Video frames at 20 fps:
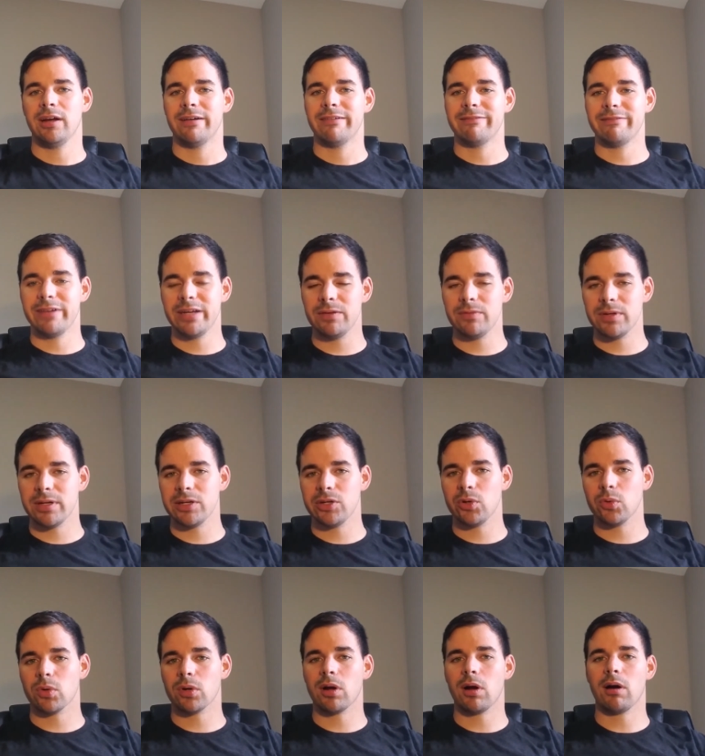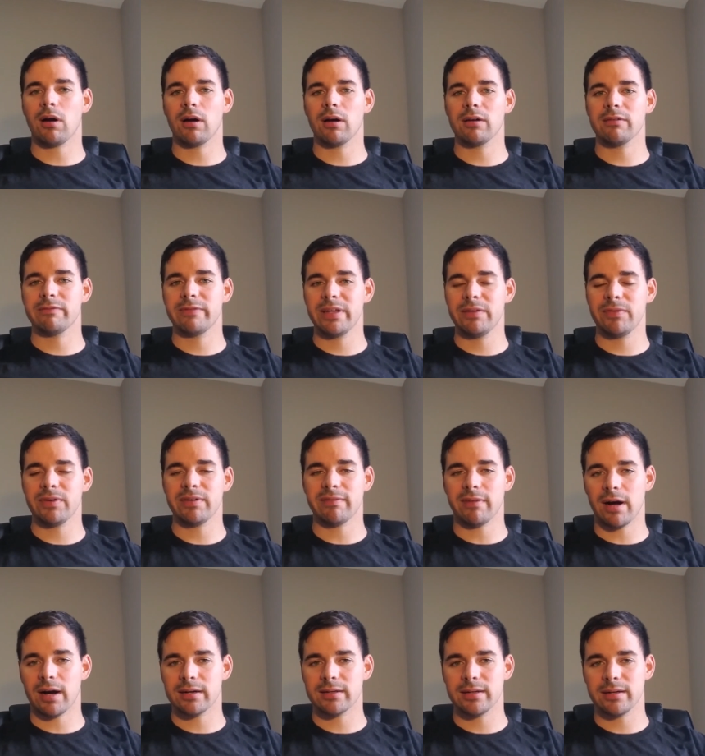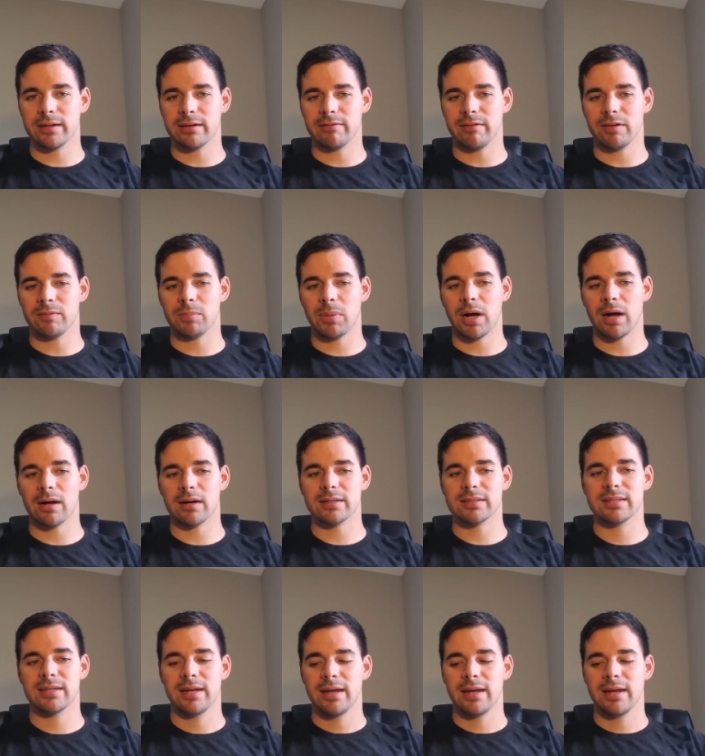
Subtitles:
Leave it in your car, leave it locked in the glove box,